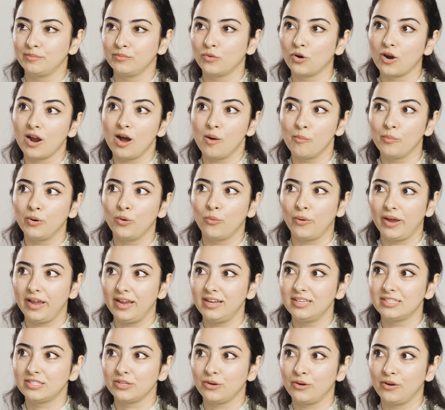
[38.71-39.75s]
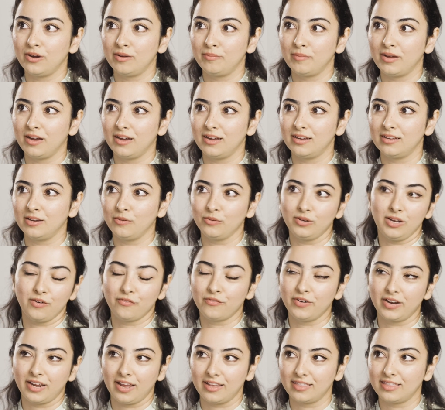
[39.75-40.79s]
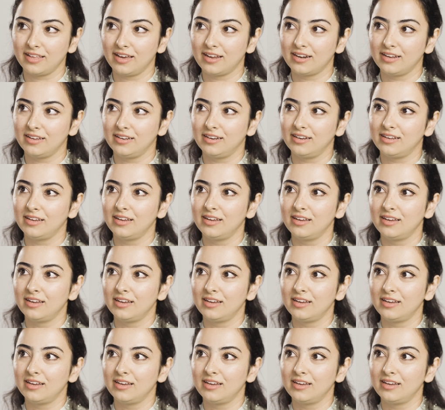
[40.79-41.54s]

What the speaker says: more humble way, so I will never forget that. And